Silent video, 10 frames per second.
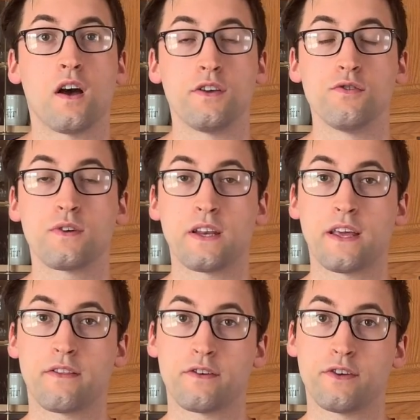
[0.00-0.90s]
You can
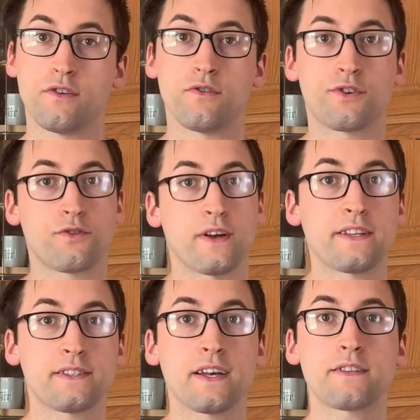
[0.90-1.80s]
either do
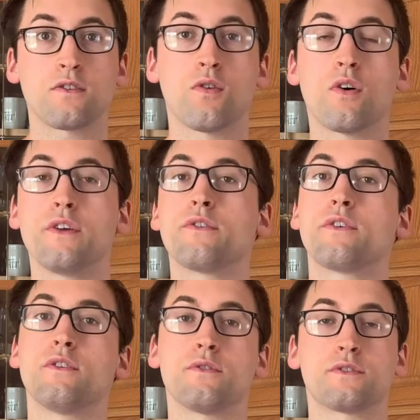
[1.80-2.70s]
straight sets or you
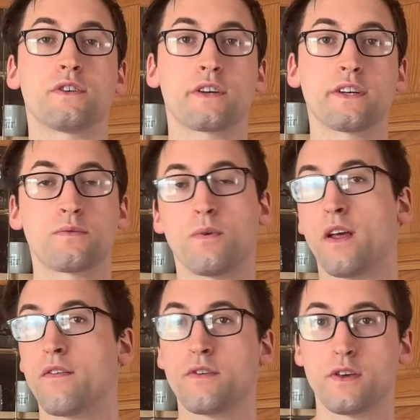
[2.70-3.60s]
can do circuits,
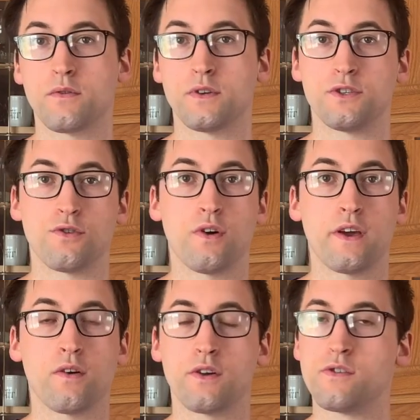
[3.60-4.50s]
whatever you
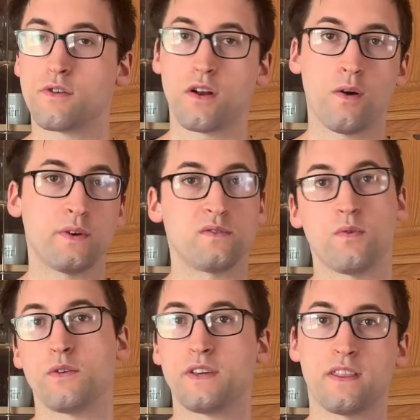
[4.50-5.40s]
enjoy, or you can always
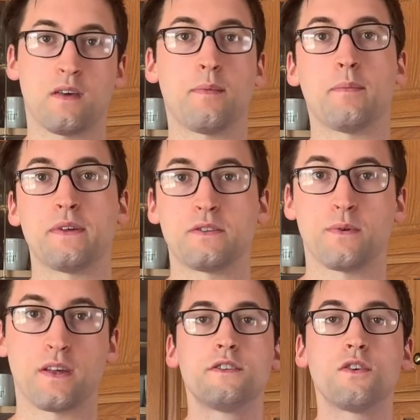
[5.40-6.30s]
rotate them in
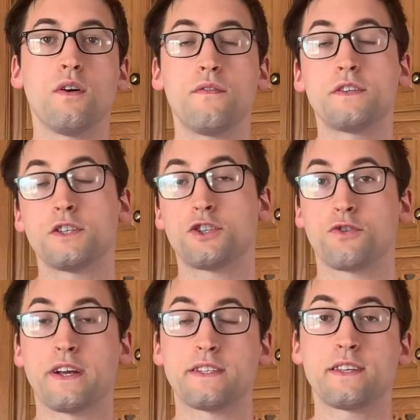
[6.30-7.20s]
between. So if it's a
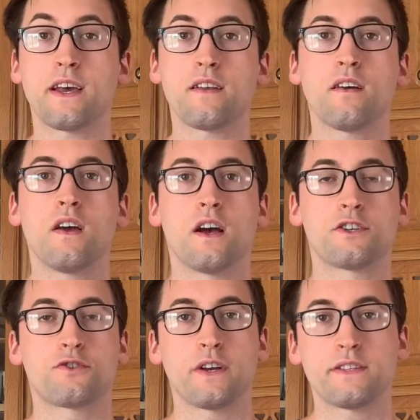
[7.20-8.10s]
straight set
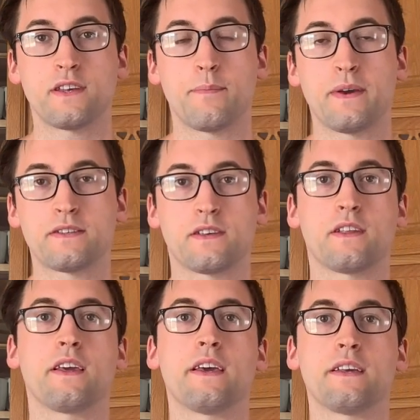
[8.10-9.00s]

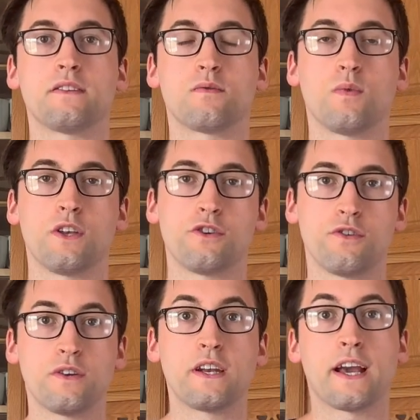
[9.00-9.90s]
basically is when you're
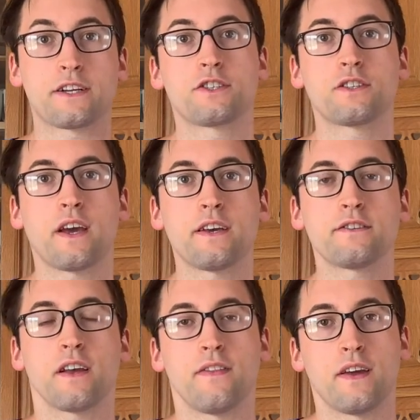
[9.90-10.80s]
doing an
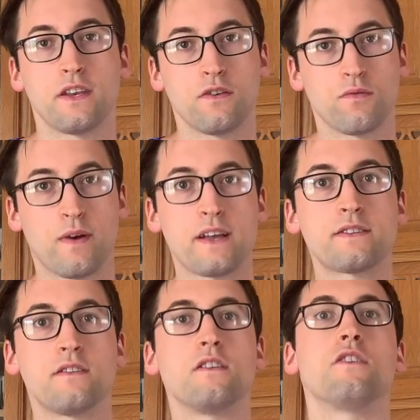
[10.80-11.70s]
exercise and then you rest
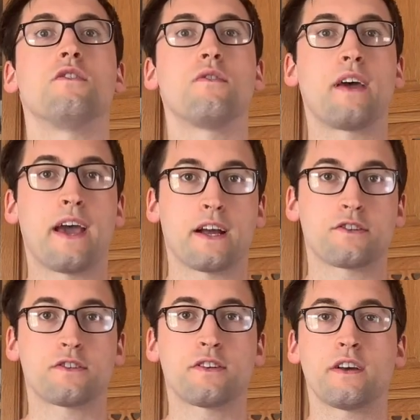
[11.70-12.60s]
and then you do that
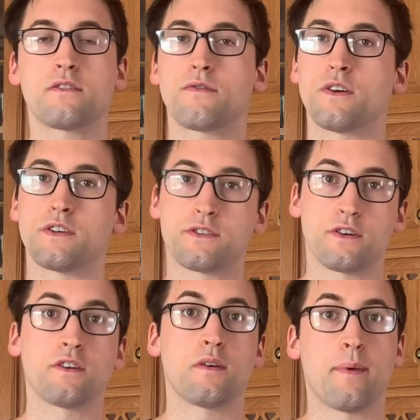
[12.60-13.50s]
exercise for a
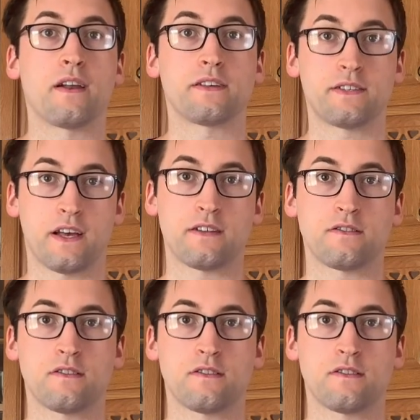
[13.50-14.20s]
certain amount of sets.